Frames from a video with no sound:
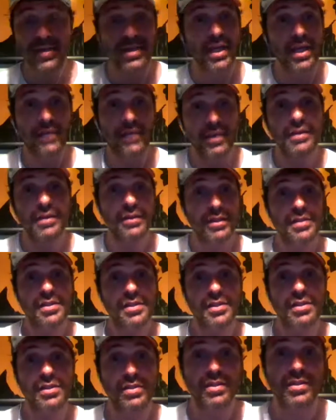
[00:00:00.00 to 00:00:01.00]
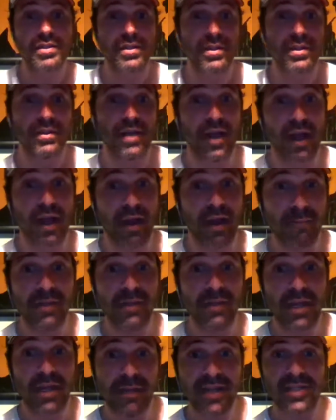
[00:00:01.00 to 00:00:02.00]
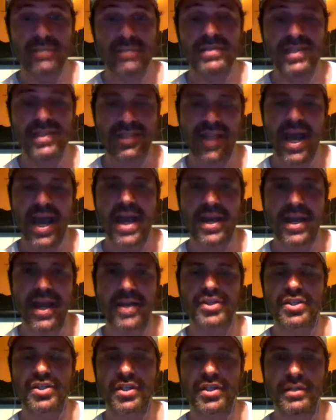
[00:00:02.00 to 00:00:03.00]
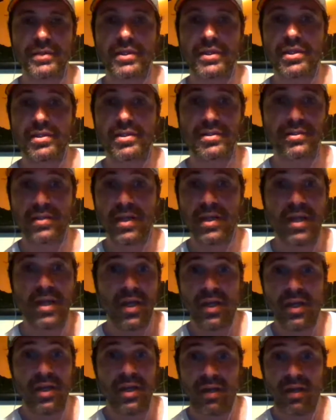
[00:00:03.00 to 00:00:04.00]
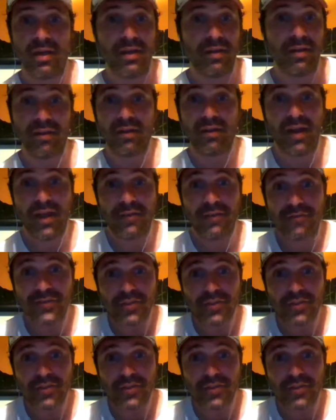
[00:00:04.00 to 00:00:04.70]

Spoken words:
And this. I mean, it makes me sad actually, because life is